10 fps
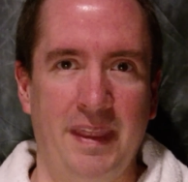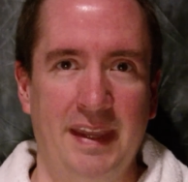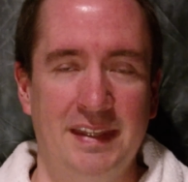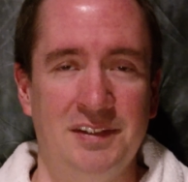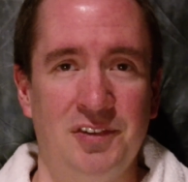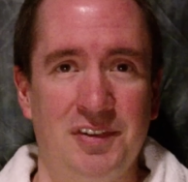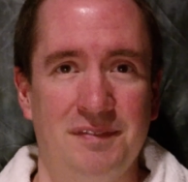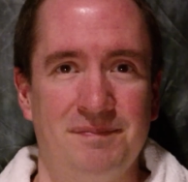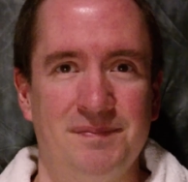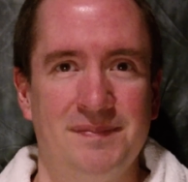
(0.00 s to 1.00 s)
and
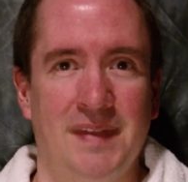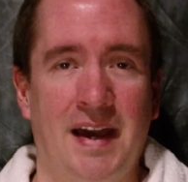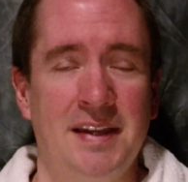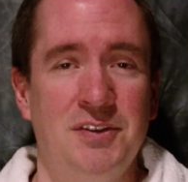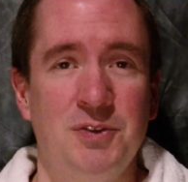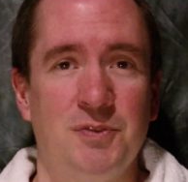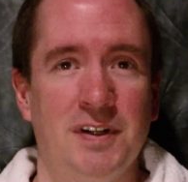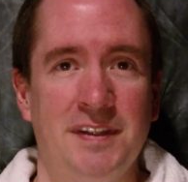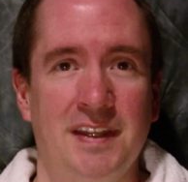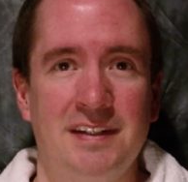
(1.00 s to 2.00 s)
I do
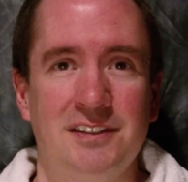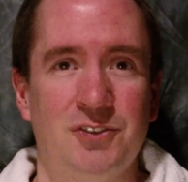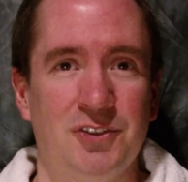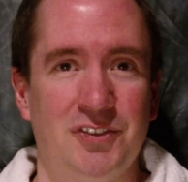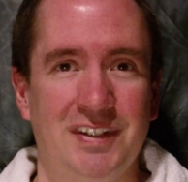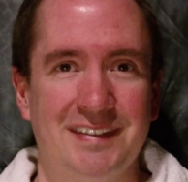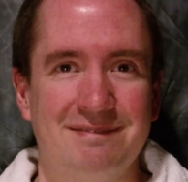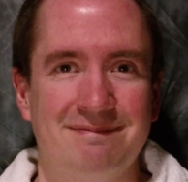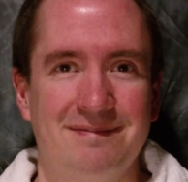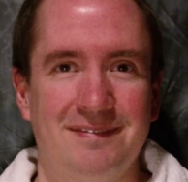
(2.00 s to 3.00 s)
find that interesting.
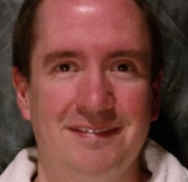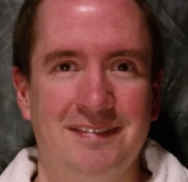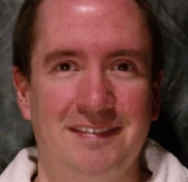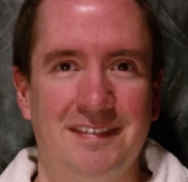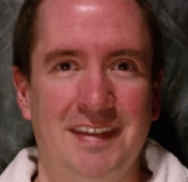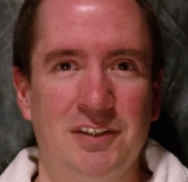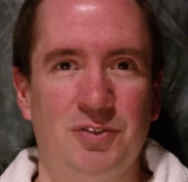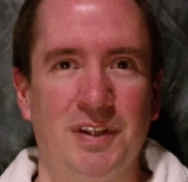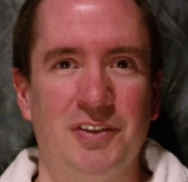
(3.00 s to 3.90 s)
Thanks for